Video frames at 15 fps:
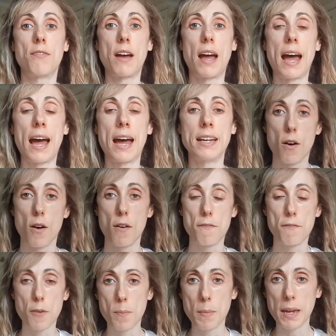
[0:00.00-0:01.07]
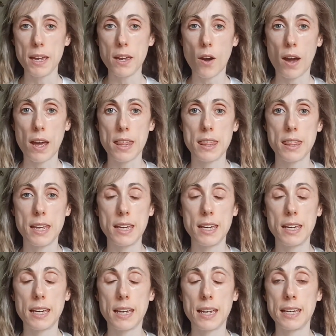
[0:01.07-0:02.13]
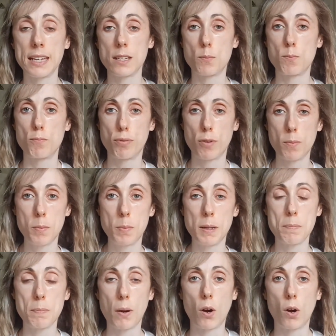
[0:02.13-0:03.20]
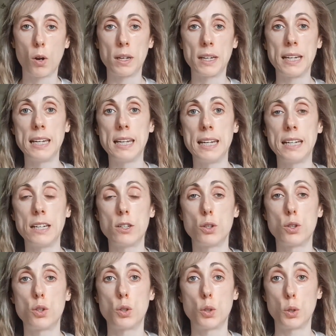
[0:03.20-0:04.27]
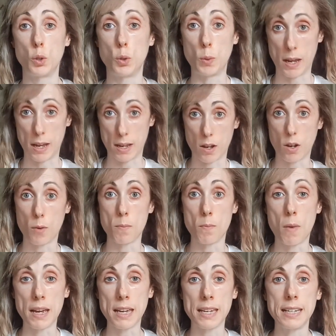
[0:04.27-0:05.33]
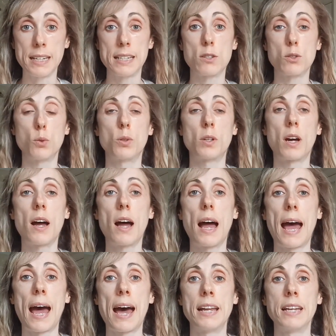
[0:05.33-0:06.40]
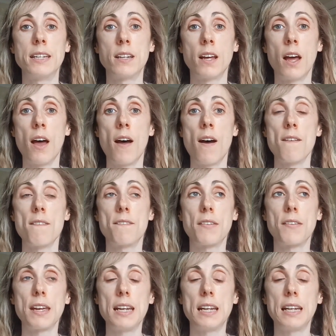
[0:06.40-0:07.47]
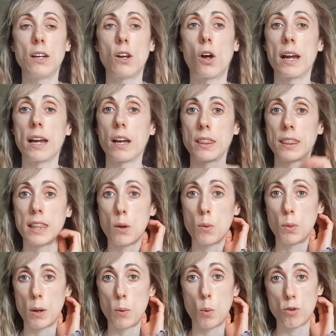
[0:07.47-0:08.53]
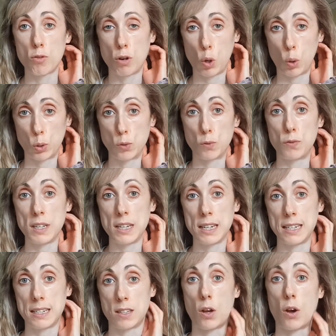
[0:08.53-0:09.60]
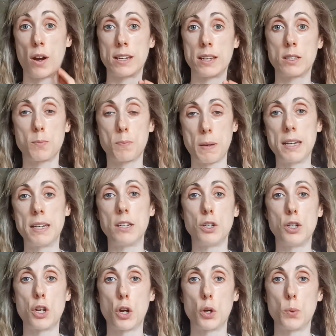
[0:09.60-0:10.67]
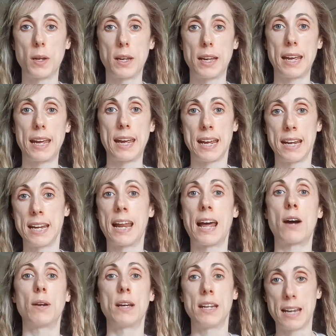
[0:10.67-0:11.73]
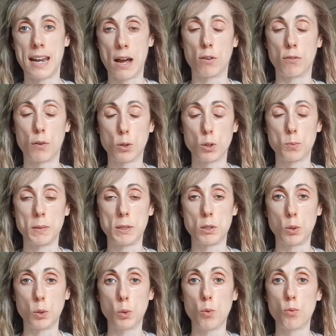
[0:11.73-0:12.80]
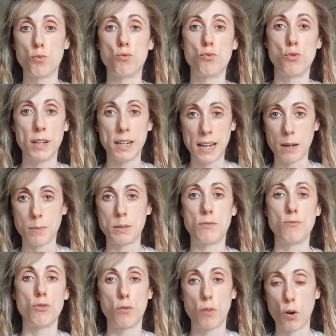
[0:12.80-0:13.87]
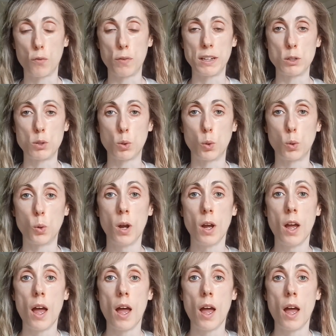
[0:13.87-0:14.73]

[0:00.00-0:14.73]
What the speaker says: And for me, I think it's probably partly linked to my eating disorder and feeling like there were a lot of years that I spent, in and out of hospital, relapsing, revolving door.